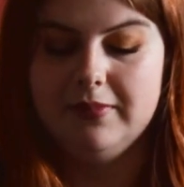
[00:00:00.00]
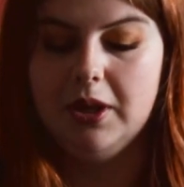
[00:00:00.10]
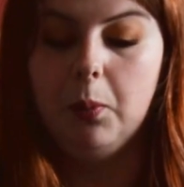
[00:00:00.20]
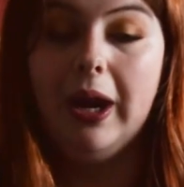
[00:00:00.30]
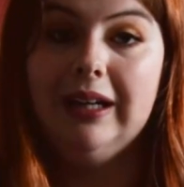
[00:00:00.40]

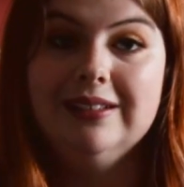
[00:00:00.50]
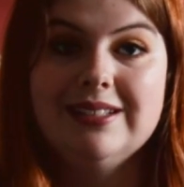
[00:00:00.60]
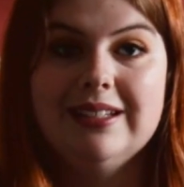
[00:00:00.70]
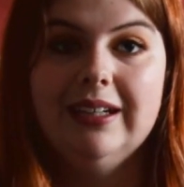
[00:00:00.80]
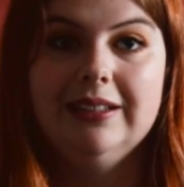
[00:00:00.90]
a wine
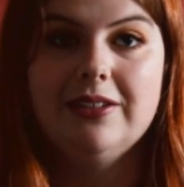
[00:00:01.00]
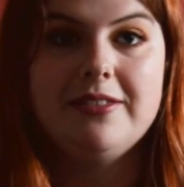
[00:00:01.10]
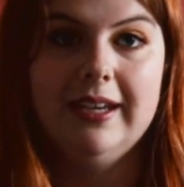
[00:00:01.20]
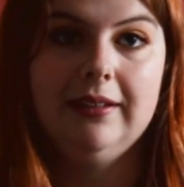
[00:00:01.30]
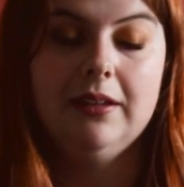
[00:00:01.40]
designed
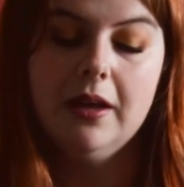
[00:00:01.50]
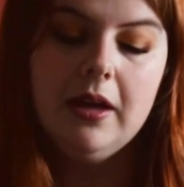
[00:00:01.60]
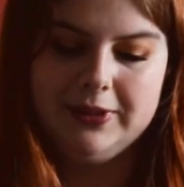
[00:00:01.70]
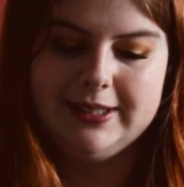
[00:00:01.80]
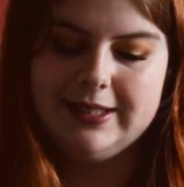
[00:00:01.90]
thing,
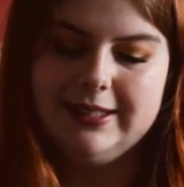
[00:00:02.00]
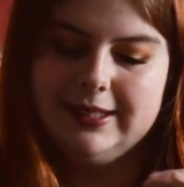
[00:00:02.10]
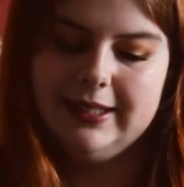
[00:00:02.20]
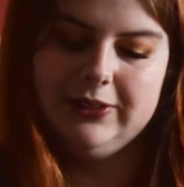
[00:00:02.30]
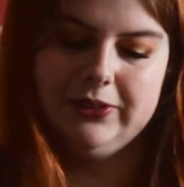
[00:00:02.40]
but it's
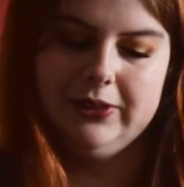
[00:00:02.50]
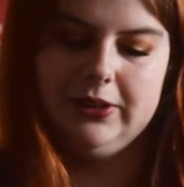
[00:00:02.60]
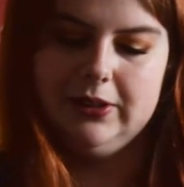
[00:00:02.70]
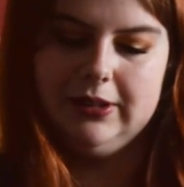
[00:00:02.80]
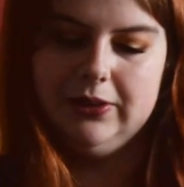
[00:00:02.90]
this
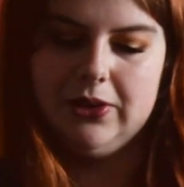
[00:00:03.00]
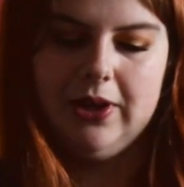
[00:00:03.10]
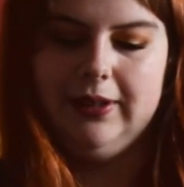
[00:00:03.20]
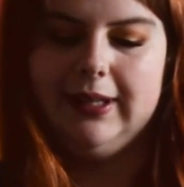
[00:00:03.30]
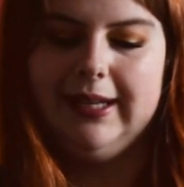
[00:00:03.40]
little
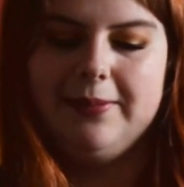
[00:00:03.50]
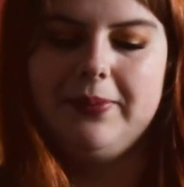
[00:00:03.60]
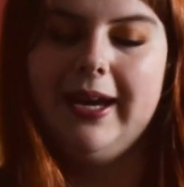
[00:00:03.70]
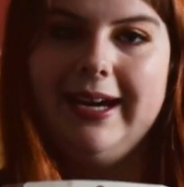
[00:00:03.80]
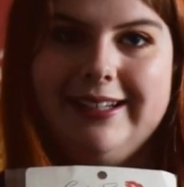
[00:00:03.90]
collar clip,
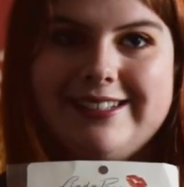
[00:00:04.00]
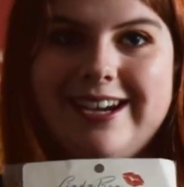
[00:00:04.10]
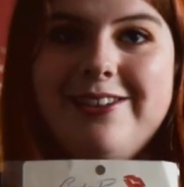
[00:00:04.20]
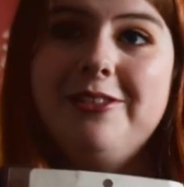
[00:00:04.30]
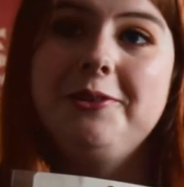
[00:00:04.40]
and
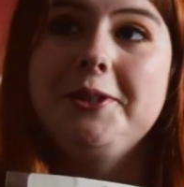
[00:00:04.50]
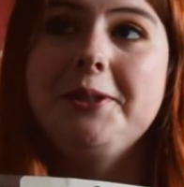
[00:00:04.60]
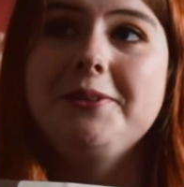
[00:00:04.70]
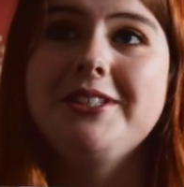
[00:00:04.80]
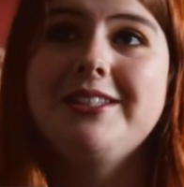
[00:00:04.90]
I thought
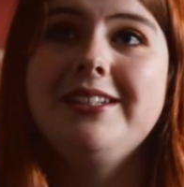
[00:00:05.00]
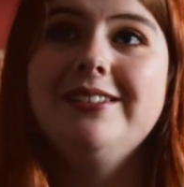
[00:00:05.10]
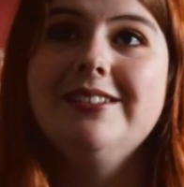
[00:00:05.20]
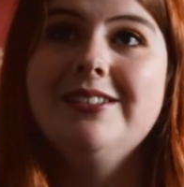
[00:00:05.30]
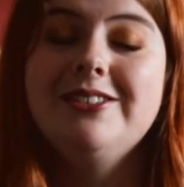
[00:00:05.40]
it was
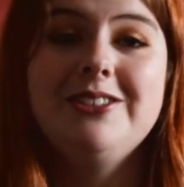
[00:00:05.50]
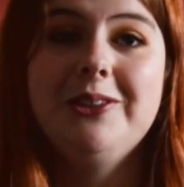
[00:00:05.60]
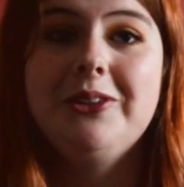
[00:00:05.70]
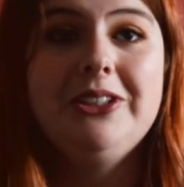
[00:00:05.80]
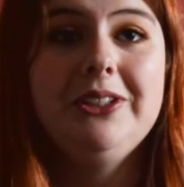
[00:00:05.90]

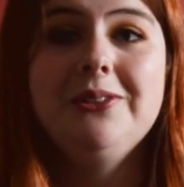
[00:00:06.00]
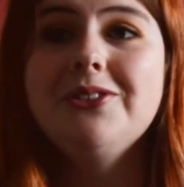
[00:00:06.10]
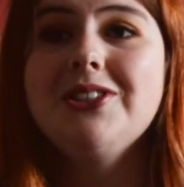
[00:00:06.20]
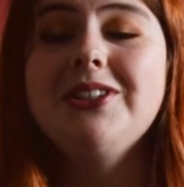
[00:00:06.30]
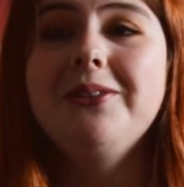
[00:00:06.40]
so
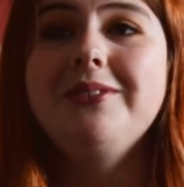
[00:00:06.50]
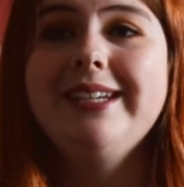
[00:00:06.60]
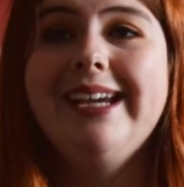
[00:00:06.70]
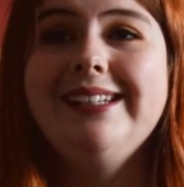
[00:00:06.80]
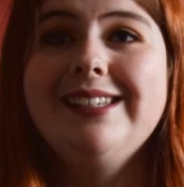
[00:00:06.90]
cute, so
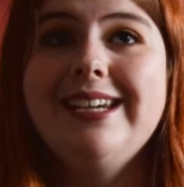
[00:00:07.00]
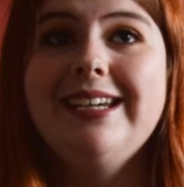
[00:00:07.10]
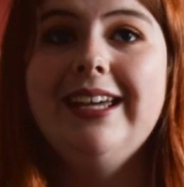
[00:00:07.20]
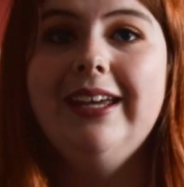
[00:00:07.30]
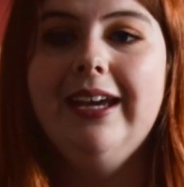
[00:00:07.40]

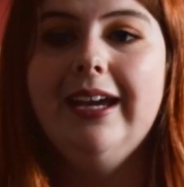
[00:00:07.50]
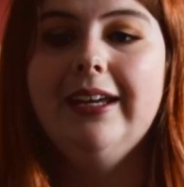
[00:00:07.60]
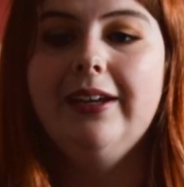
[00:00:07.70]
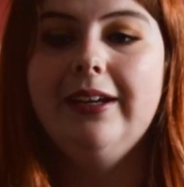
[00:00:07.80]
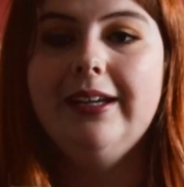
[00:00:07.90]
dainty,
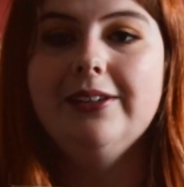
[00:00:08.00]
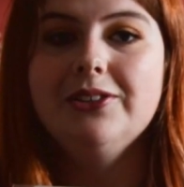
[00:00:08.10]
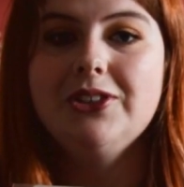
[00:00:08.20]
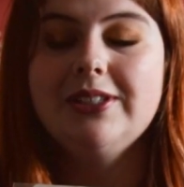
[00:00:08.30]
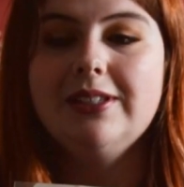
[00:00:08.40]
and
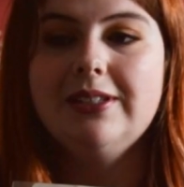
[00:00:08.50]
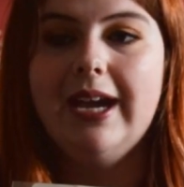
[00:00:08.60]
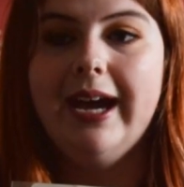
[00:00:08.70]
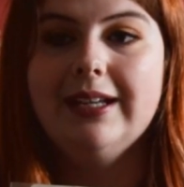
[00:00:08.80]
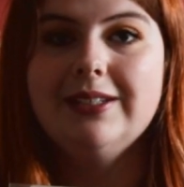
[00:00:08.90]
it'll just
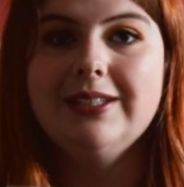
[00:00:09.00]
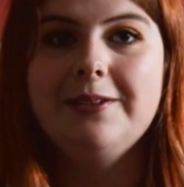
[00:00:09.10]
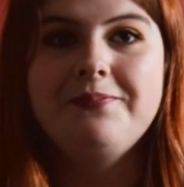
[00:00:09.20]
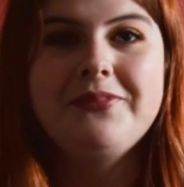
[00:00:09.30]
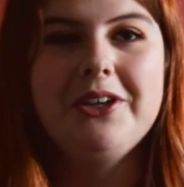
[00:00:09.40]
add
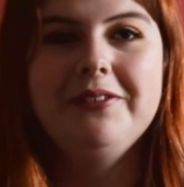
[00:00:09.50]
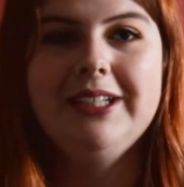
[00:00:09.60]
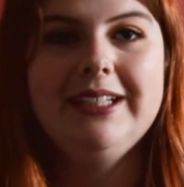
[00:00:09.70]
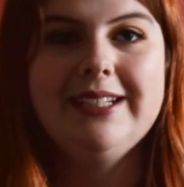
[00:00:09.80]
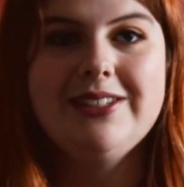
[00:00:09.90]
a
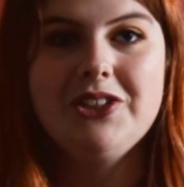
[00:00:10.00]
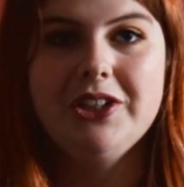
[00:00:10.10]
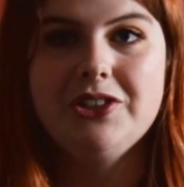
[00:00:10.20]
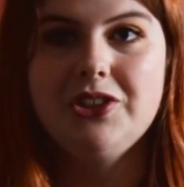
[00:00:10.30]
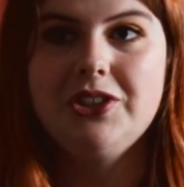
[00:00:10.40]
really nice
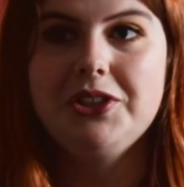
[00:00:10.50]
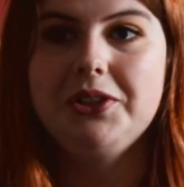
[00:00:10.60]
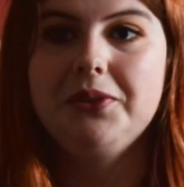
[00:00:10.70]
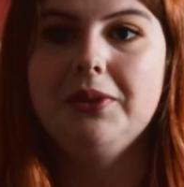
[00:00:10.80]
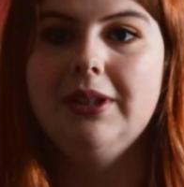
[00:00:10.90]
touch
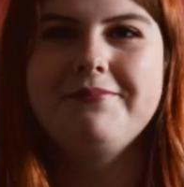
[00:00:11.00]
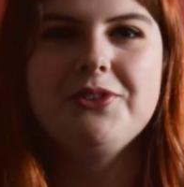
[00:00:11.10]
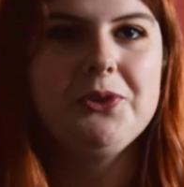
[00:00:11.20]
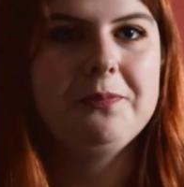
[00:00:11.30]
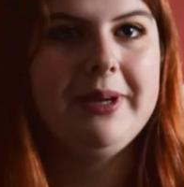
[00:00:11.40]
to
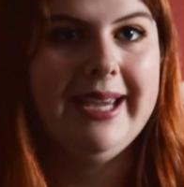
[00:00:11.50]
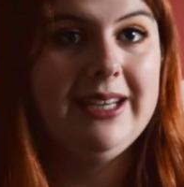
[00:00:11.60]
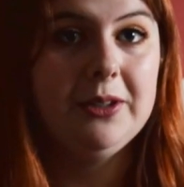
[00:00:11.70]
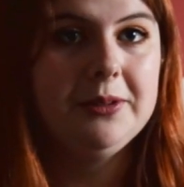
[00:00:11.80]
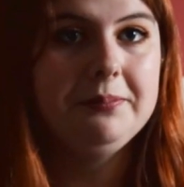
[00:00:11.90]
sort of
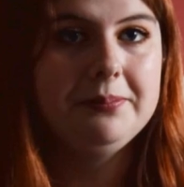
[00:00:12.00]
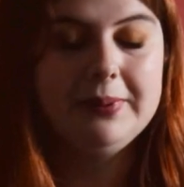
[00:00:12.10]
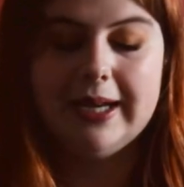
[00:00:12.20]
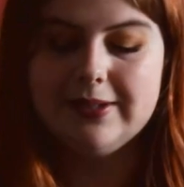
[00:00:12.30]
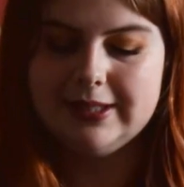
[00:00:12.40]
plainer
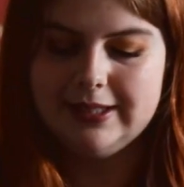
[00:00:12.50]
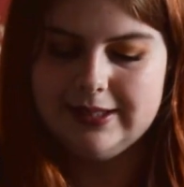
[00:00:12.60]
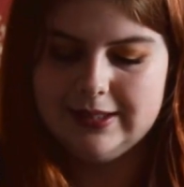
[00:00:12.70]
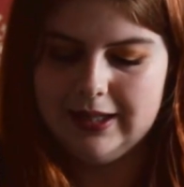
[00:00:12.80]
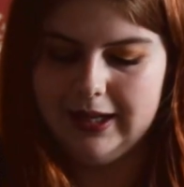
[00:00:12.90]

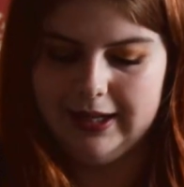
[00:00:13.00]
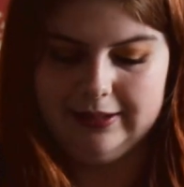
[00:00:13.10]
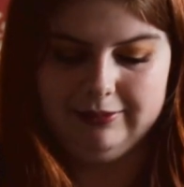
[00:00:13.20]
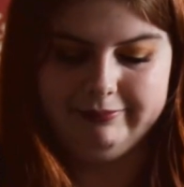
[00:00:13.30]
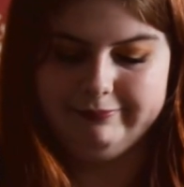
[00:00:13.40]
blouses.
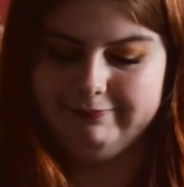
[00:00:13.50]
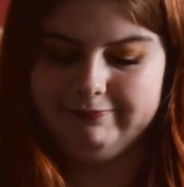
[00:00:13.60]
And